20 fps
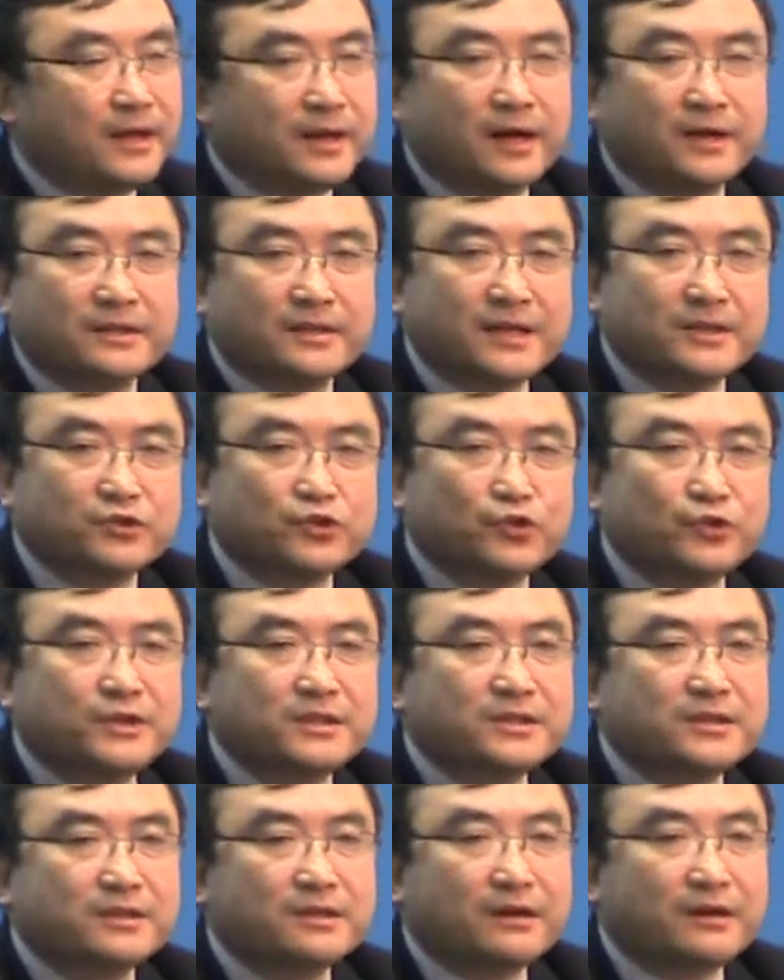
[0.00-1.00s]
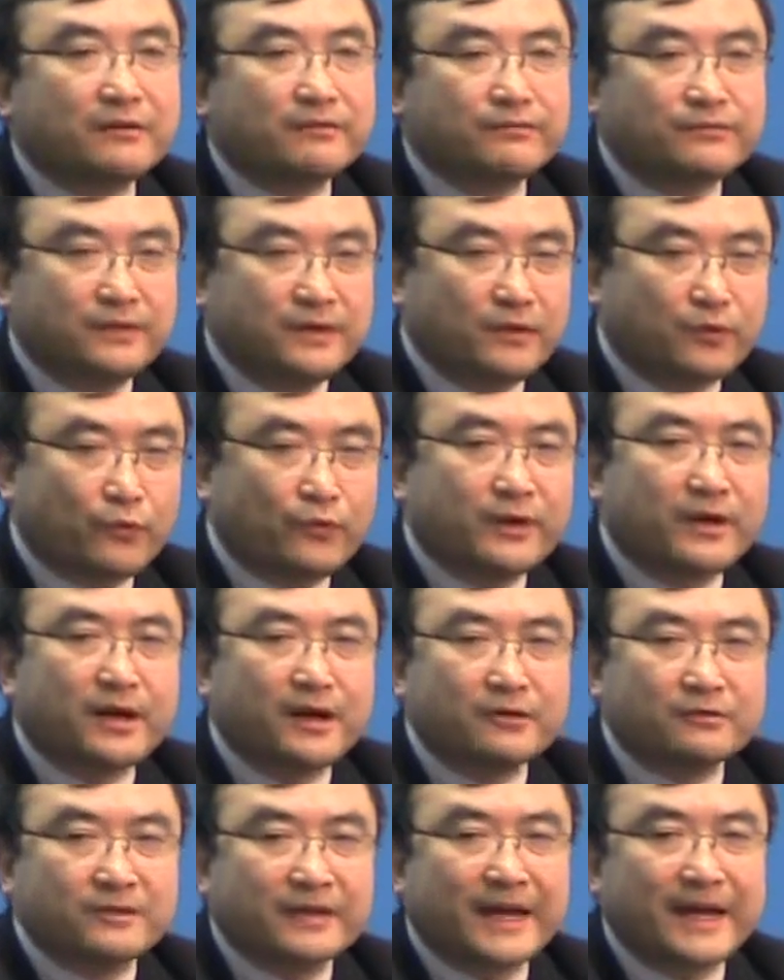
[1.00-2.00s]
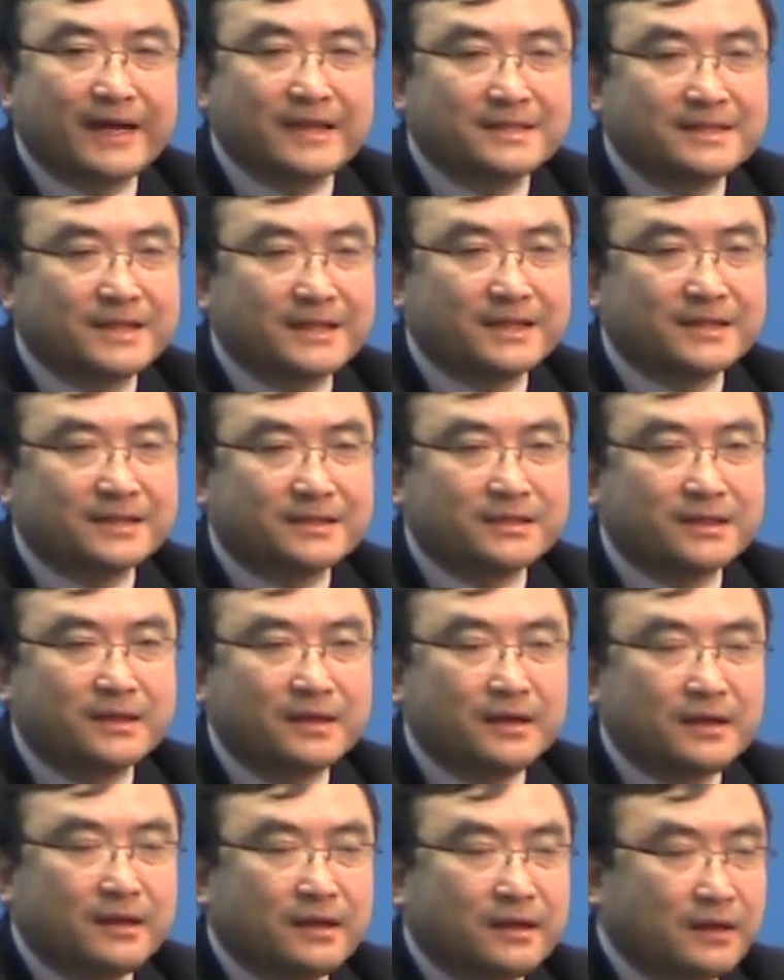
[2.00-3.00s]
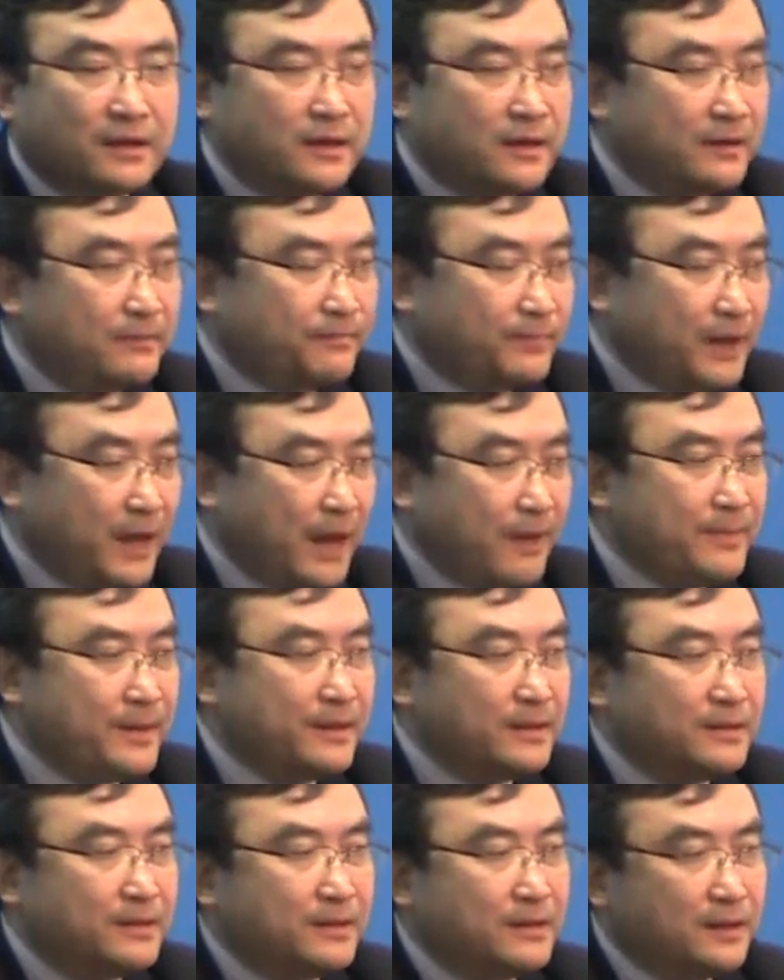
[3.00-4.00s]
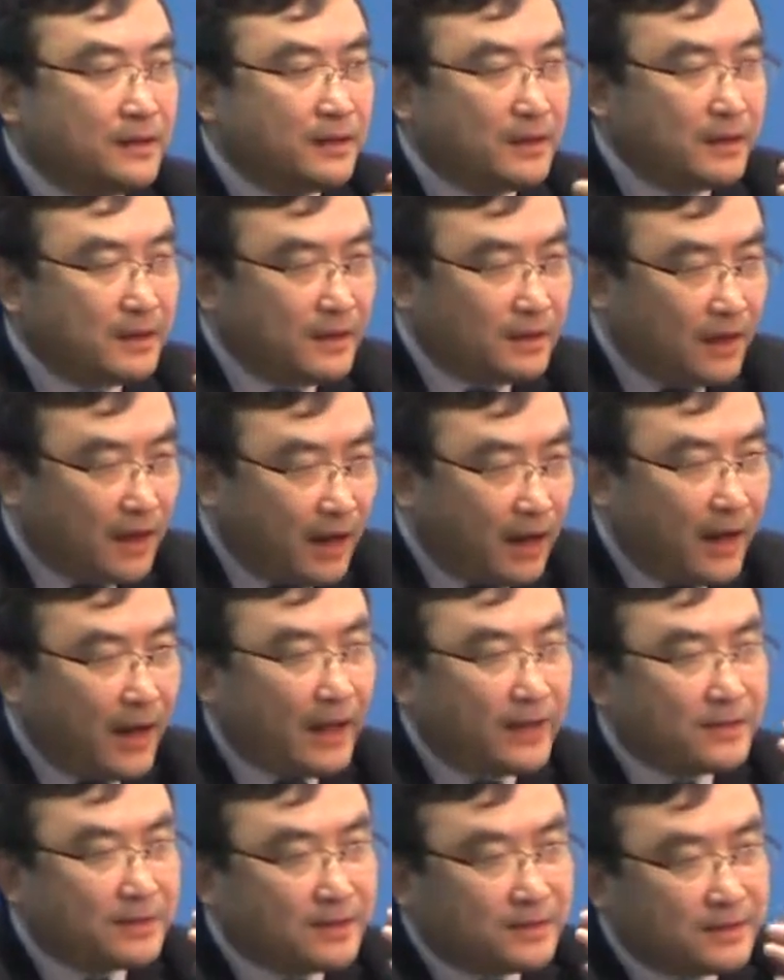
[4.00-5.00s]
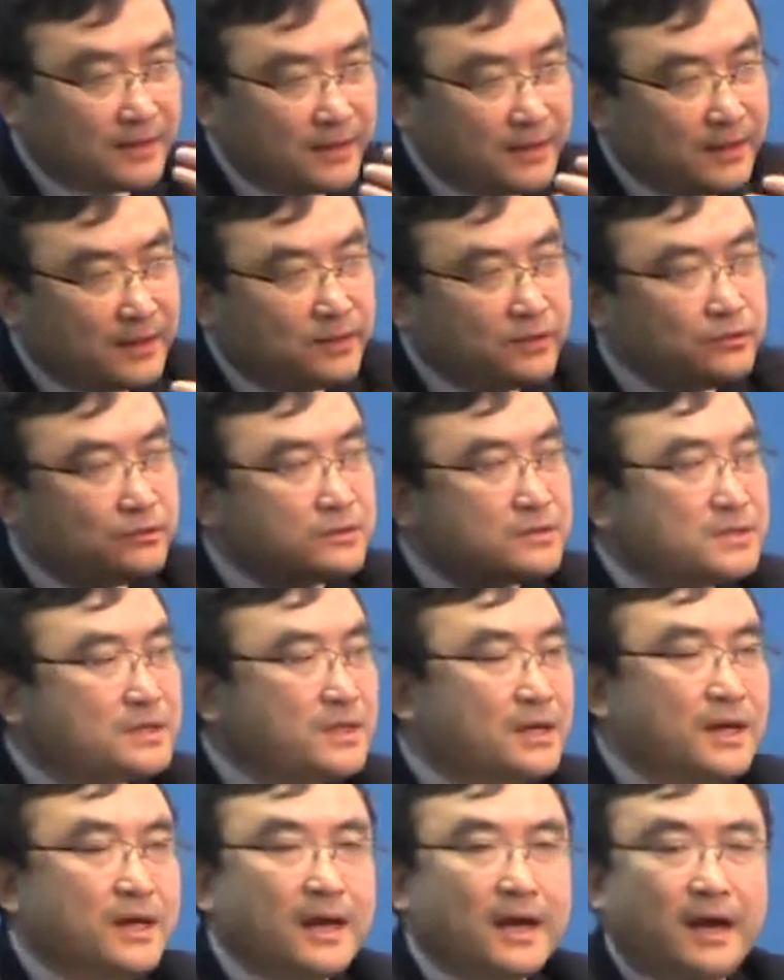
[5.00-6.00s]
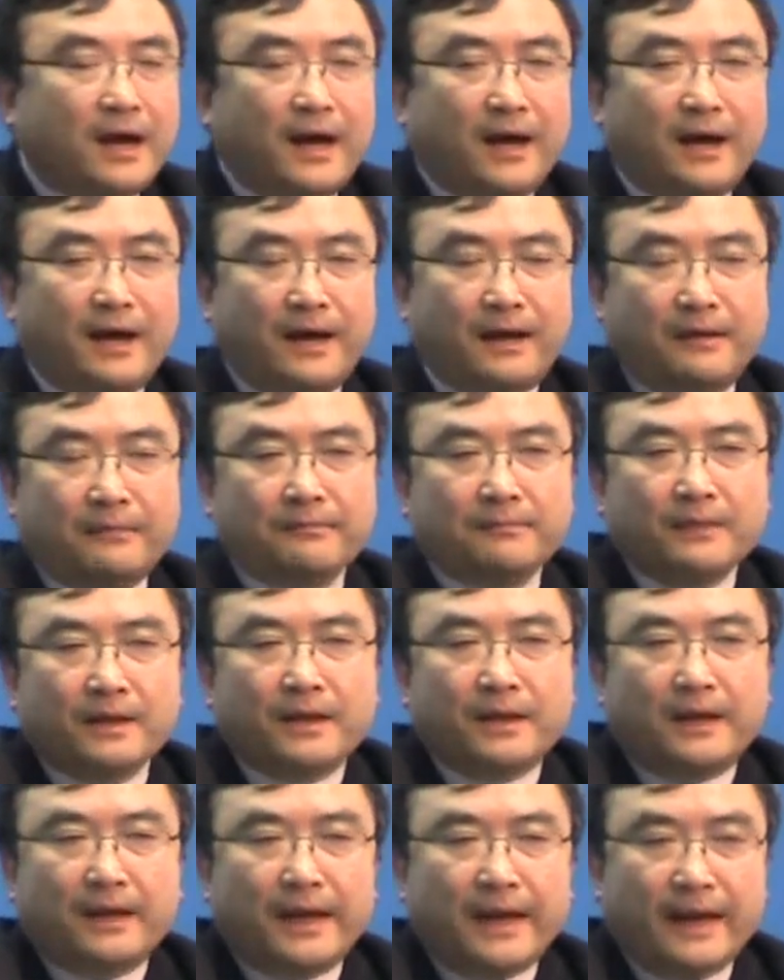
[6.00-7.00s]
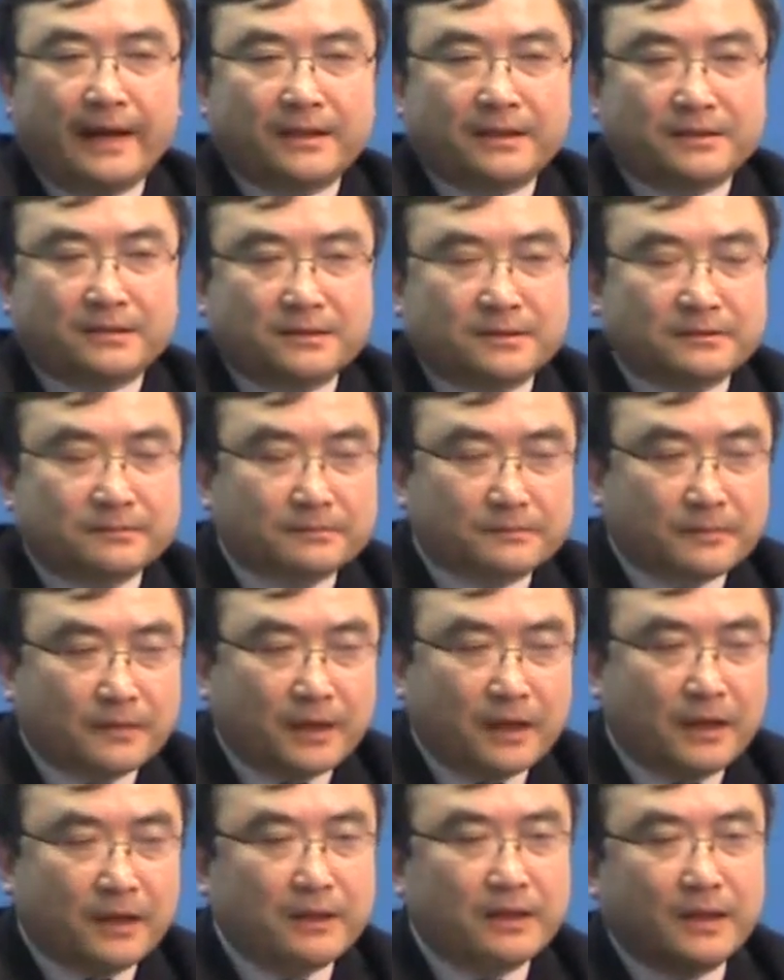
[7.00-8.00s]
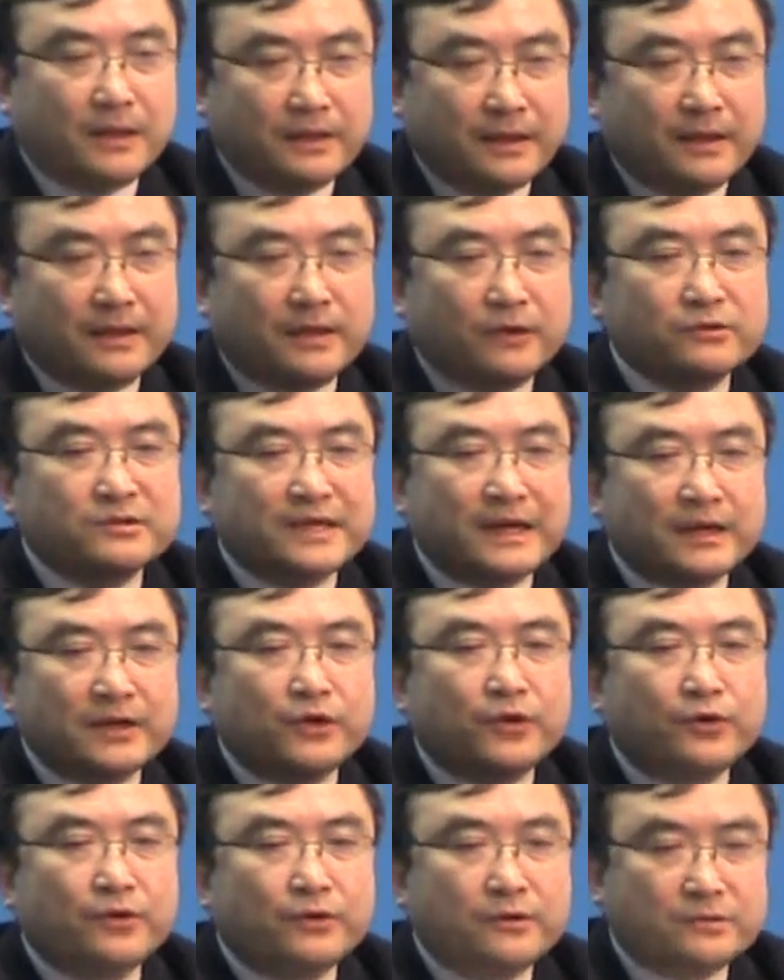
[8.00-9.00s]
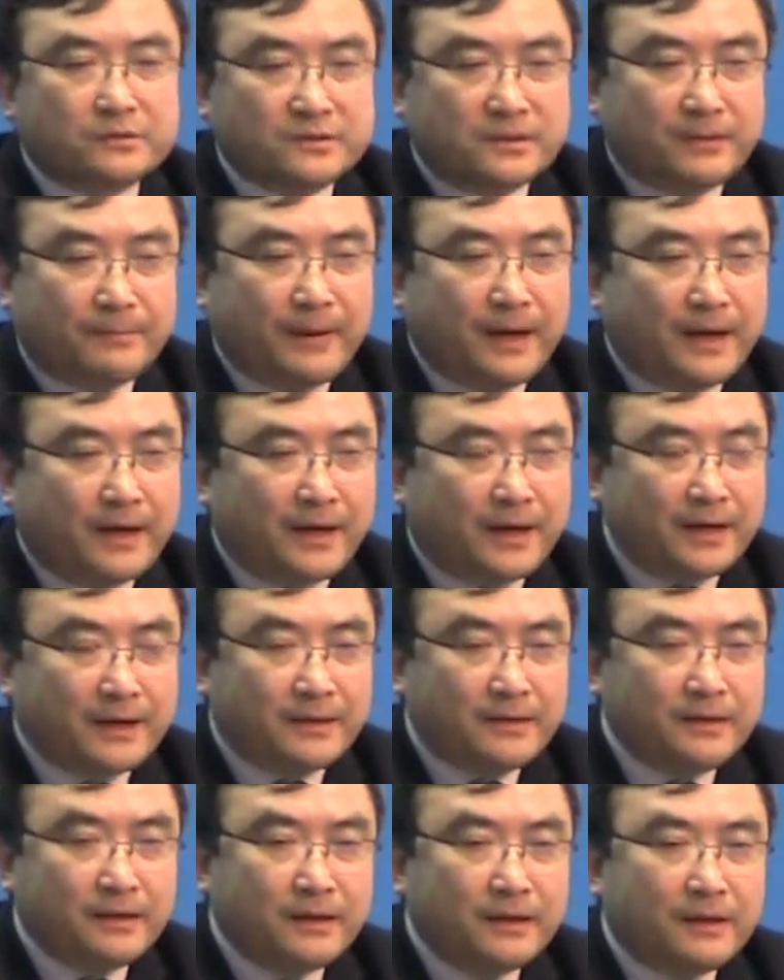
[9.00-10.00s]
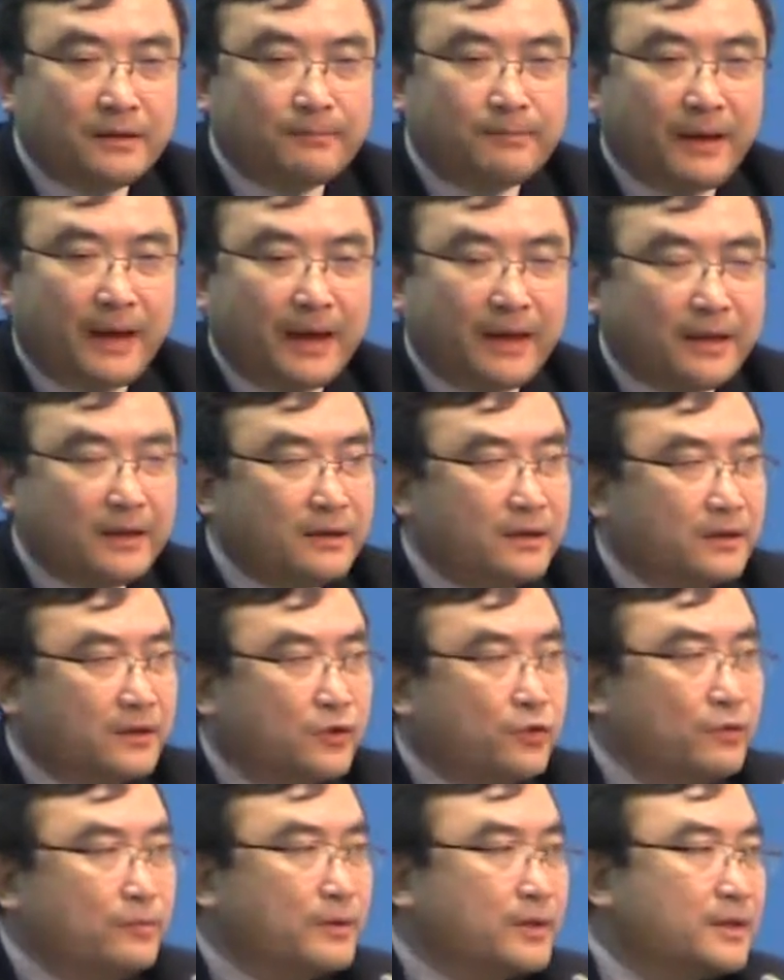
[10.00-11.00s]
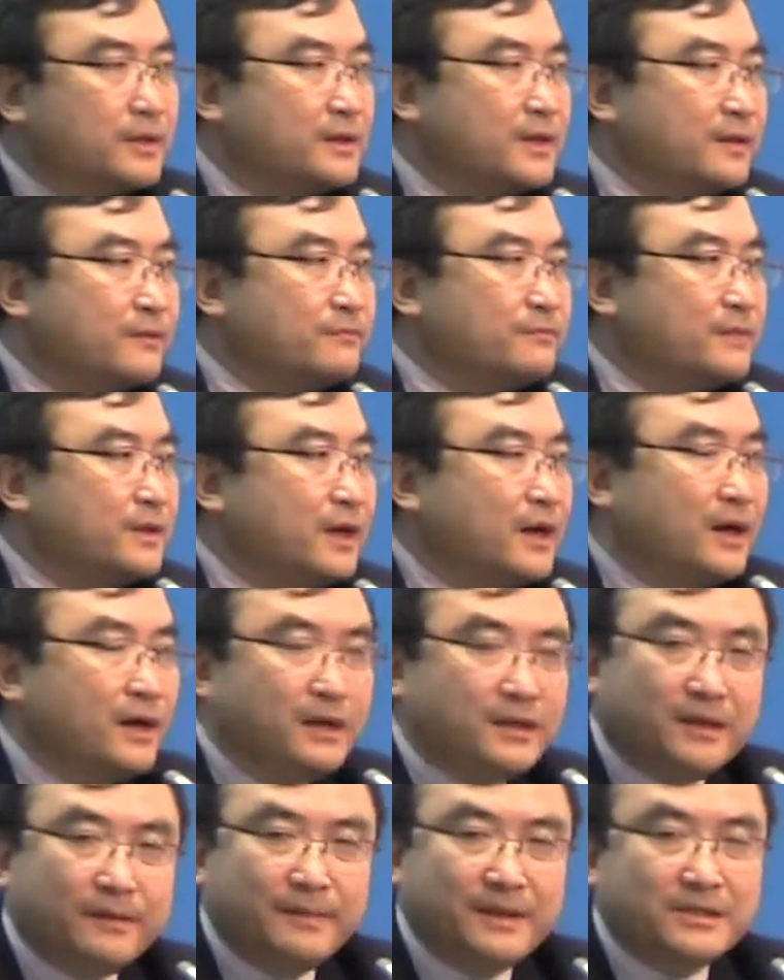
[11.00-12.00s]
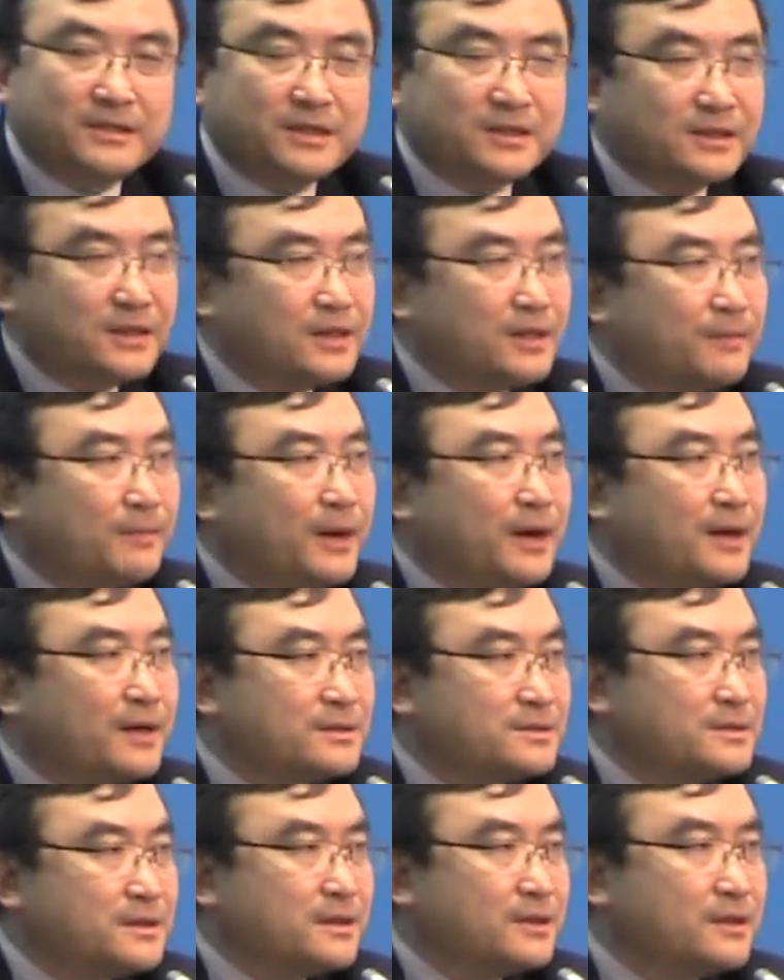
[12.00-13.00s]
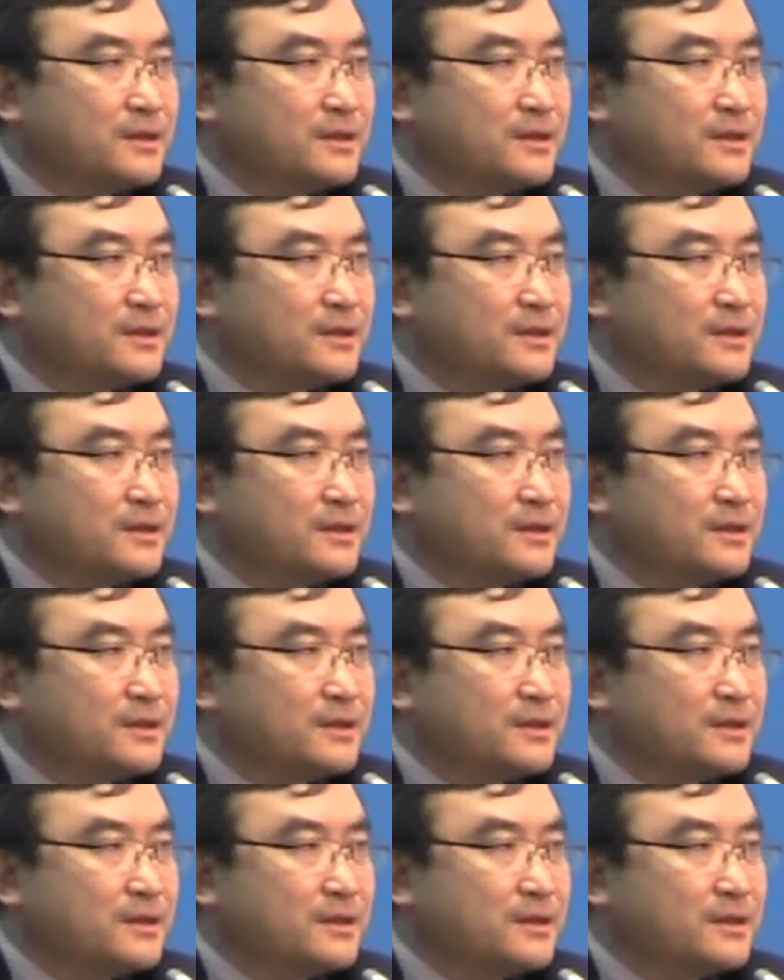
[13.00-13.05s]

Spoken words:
concentration of the greenhouse gases. And those are those are caused by accumulating emission in the past